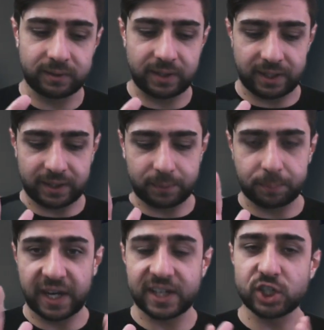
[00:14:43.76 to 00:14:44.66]
the
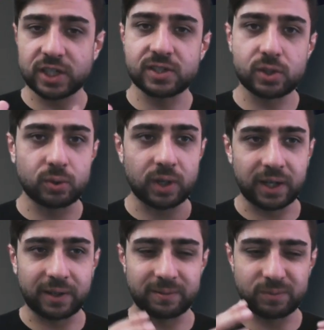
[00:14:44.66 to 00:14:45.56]
patients
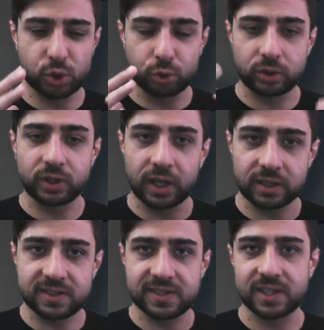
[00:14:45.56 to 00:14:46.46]
should
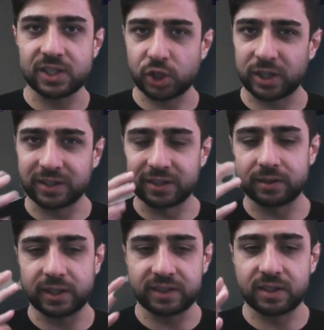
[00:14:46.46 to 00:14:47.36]
not see each other.
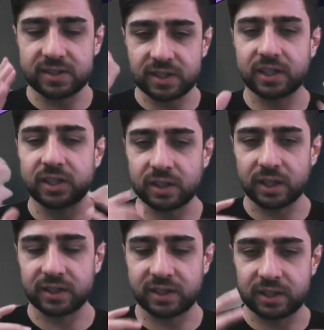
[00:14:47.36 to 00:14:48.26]
It doesn't
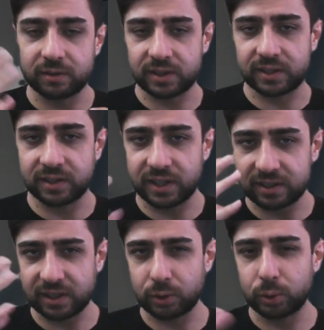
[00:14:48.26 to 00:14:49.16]

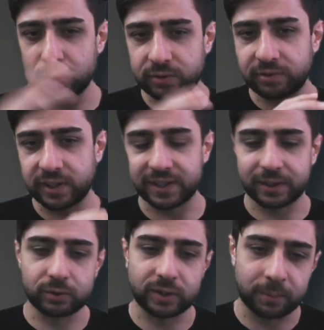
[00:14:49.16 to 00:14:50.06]
get a good
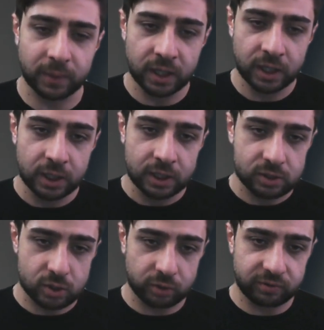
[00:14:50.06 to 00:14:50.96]
feeling to them.
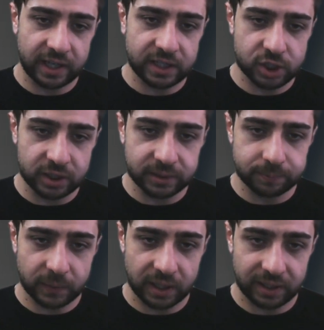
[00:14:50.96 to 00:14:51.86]
So we
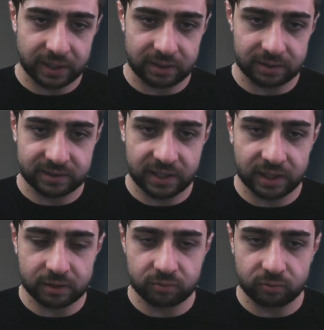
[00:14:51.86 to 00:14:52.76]
actually
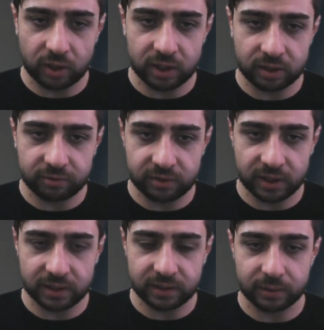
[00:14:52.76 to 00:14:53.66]
turned one of
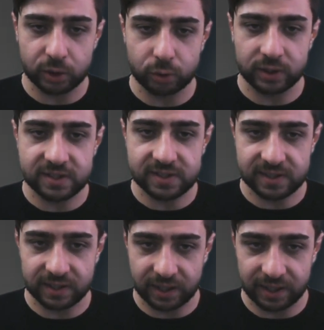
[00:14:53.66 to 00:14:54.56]
the
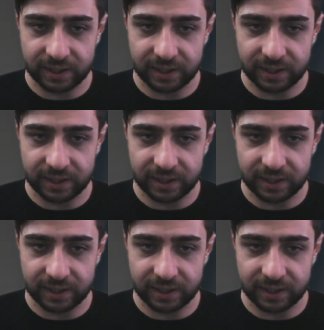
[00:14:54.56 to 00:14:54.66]
units